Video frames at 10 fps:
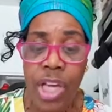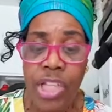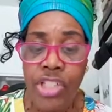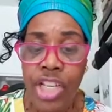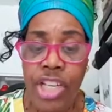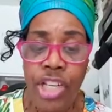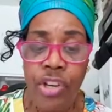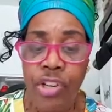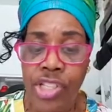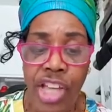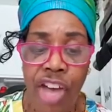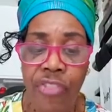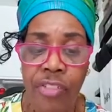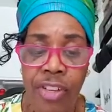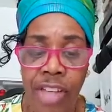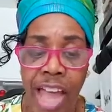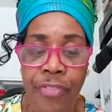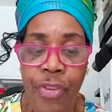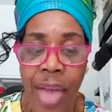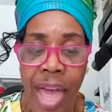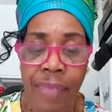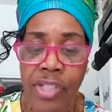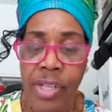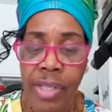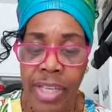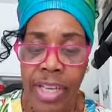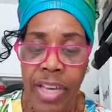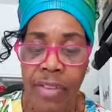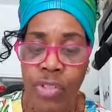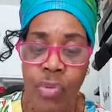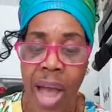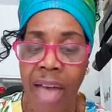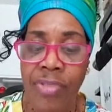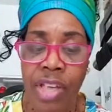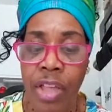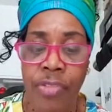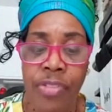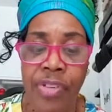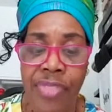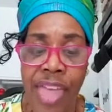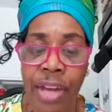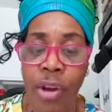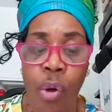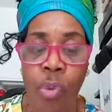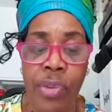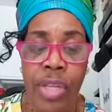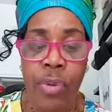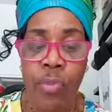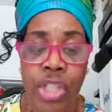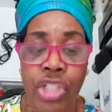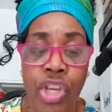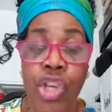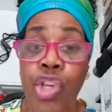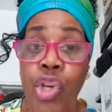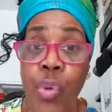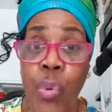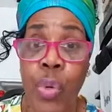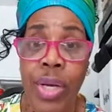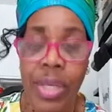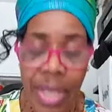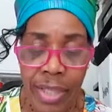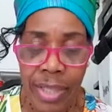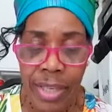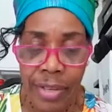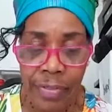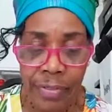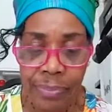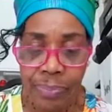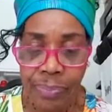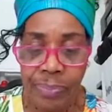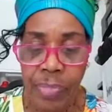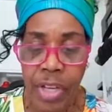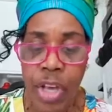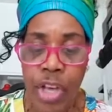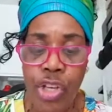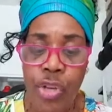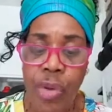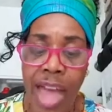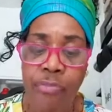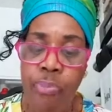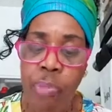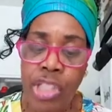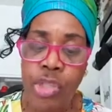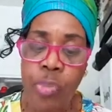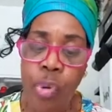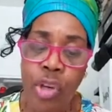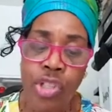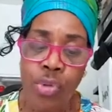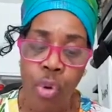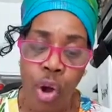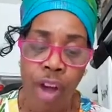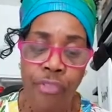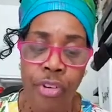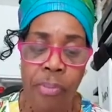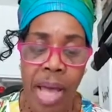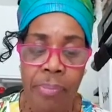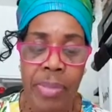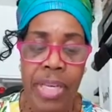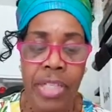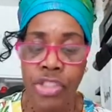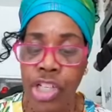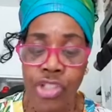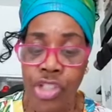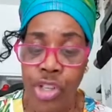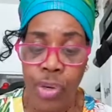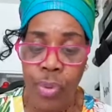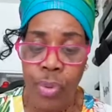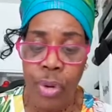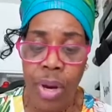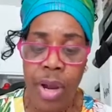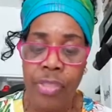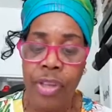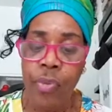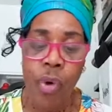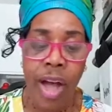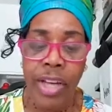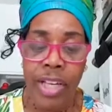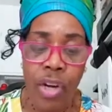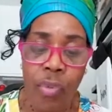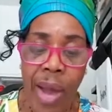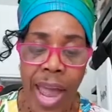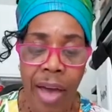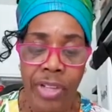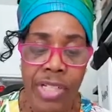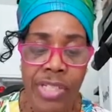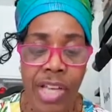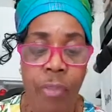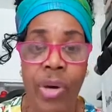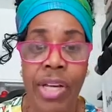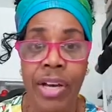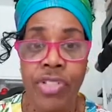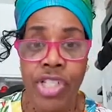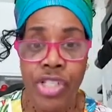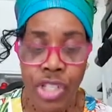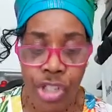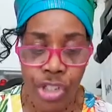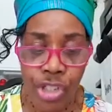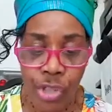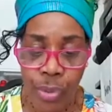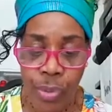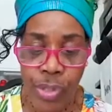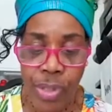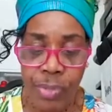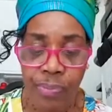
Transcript: Cheating yourself of life you have to live derives others of that only which you can give. You have much more to offer by being just you than walking around in someone else's shoes.